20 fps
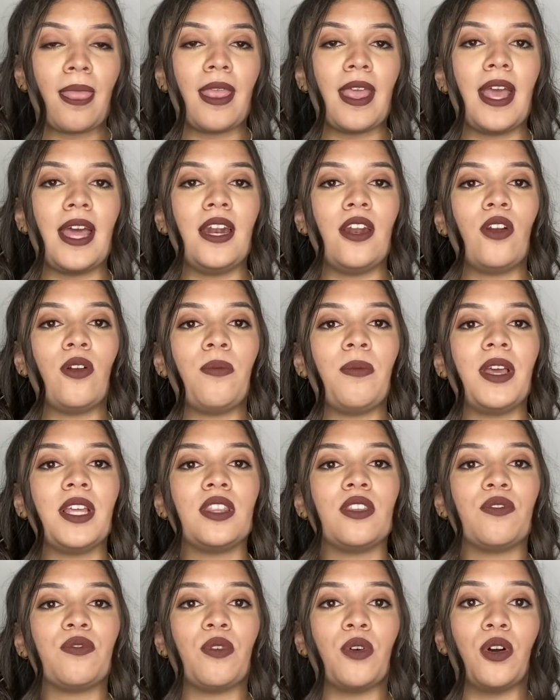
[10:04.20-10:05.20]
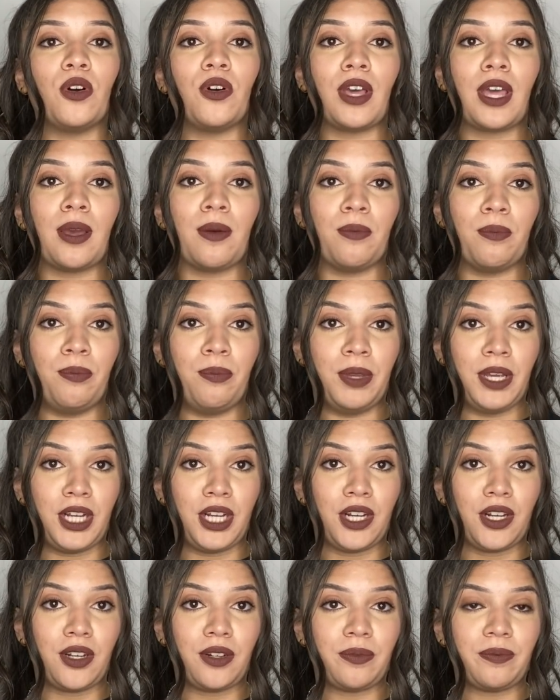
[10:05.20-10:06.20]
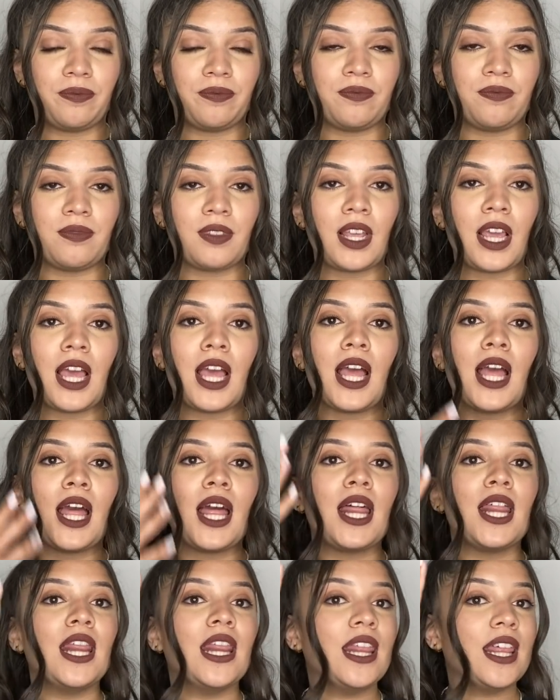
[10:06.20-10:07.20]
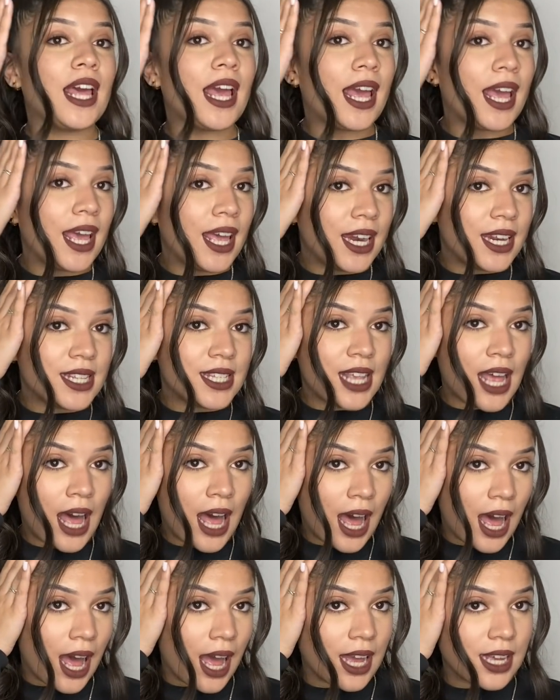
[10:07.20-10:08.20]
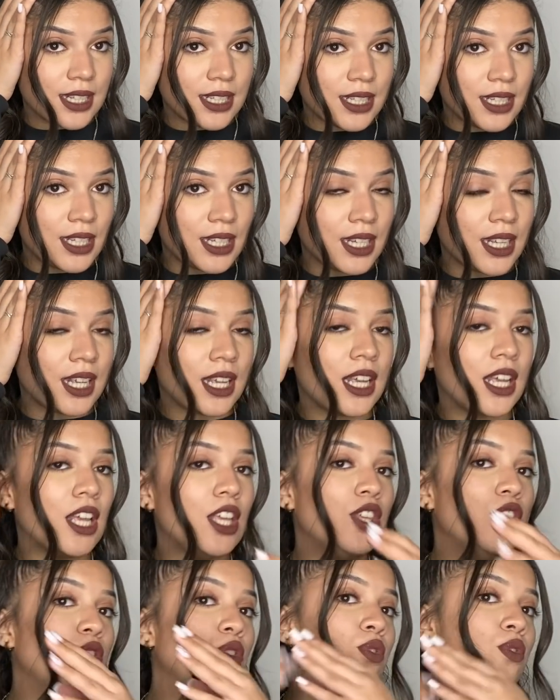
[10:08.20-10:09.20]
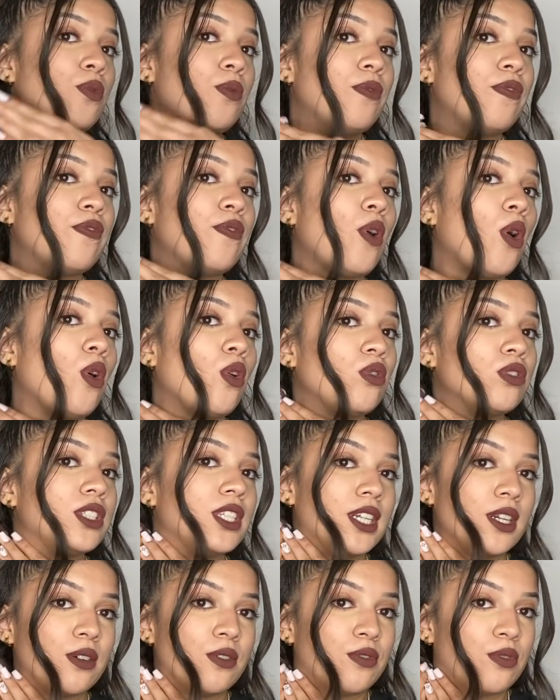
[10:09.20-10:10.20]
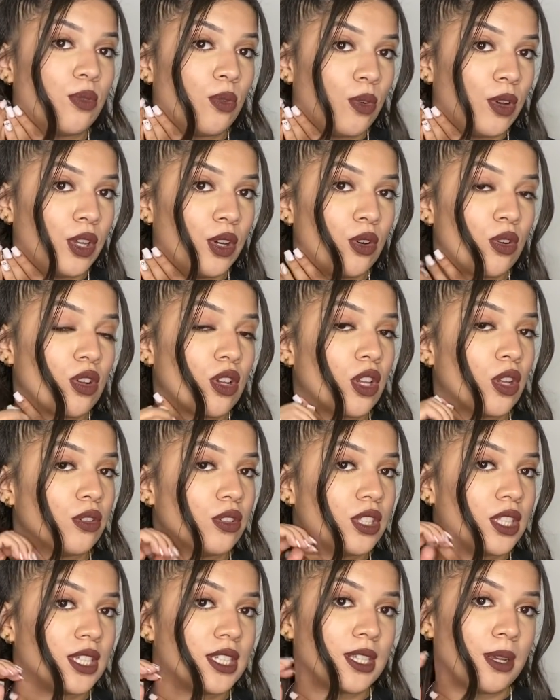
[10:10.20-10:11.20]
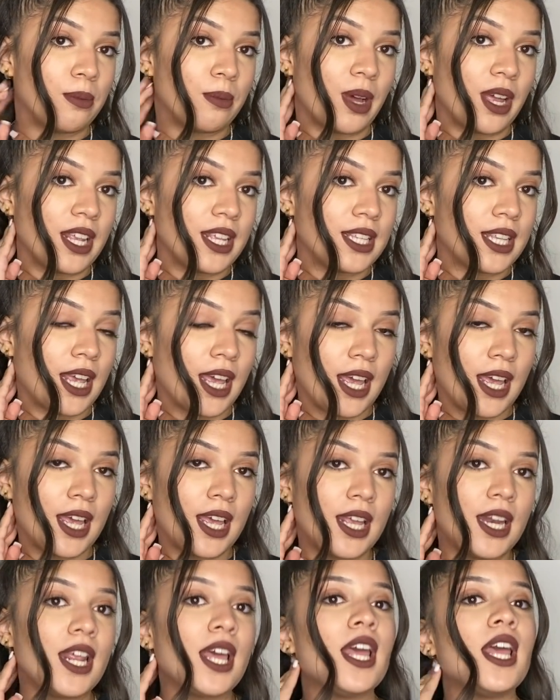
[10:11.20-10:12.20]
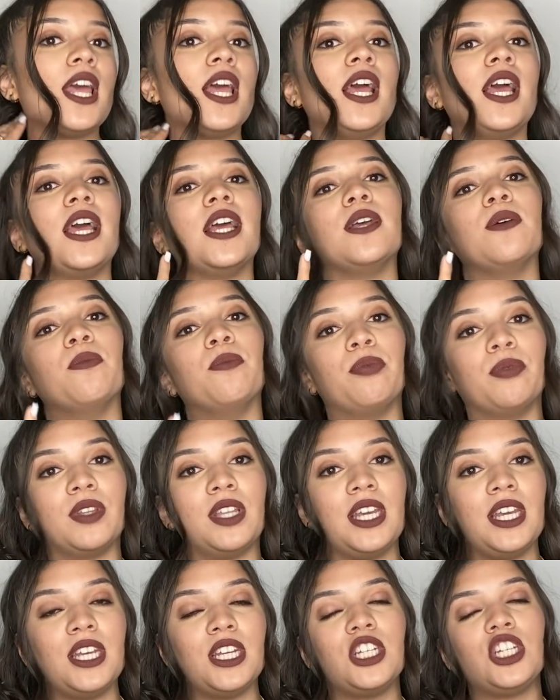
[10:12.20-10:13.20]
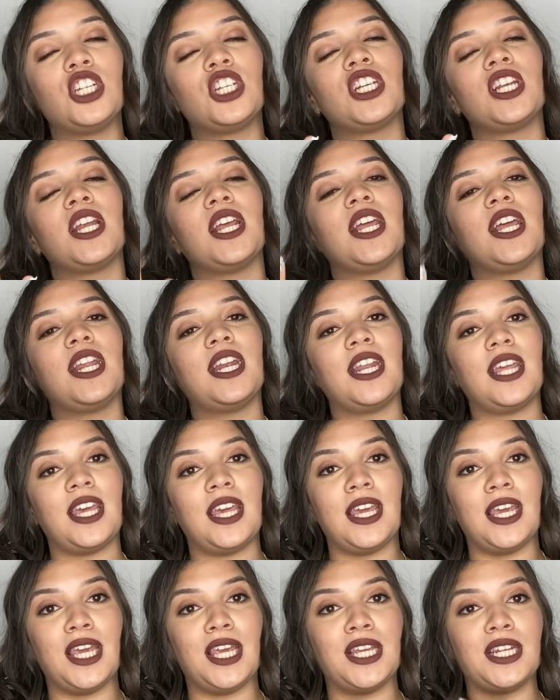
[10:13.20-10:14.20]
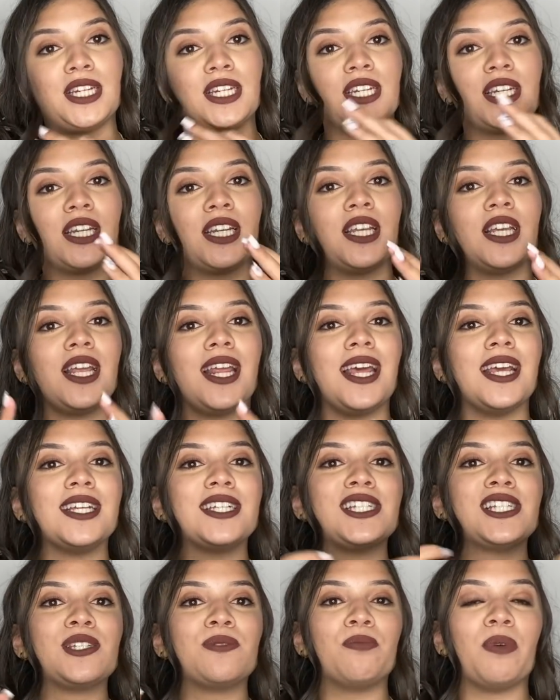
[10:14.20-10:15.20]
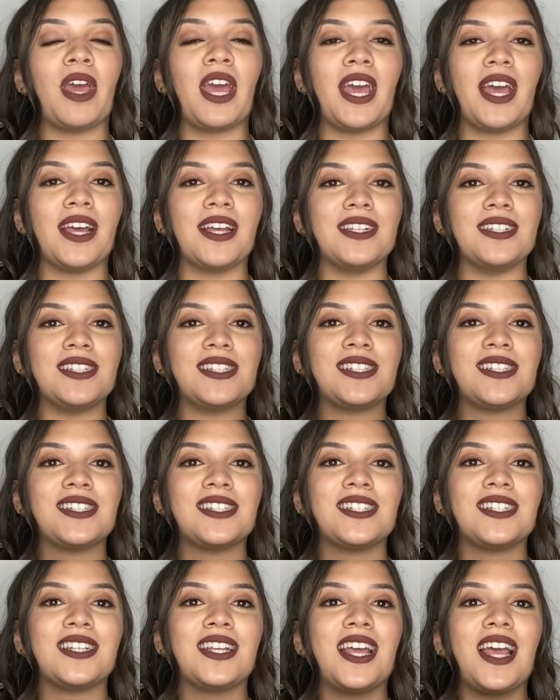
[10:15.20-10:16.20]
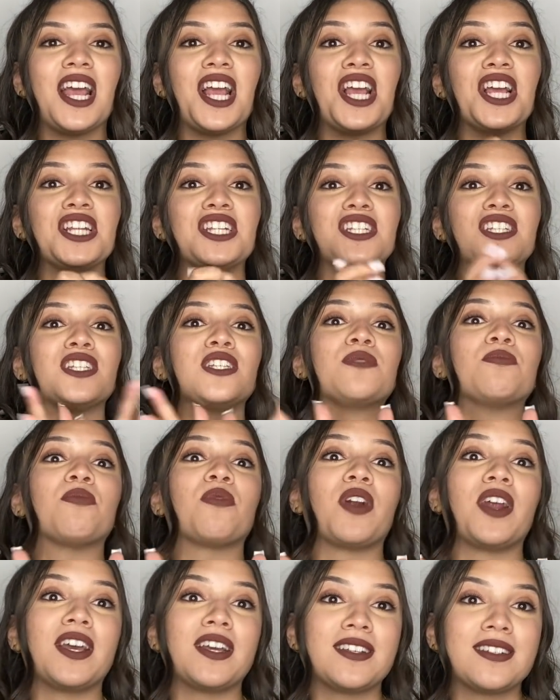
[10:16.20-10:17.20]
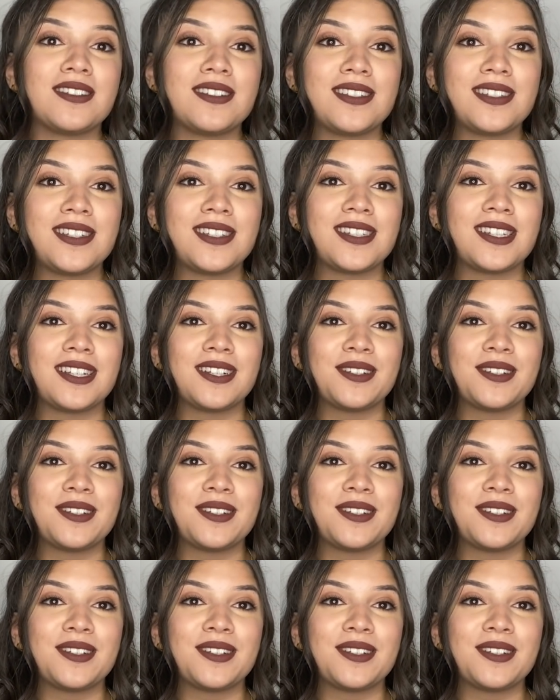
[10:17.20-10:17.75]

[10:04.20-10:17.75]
and it'll make the foil get bigger. The head is hot. You fold in a foil close to somebody's head. Bleach and heat expands and spreads.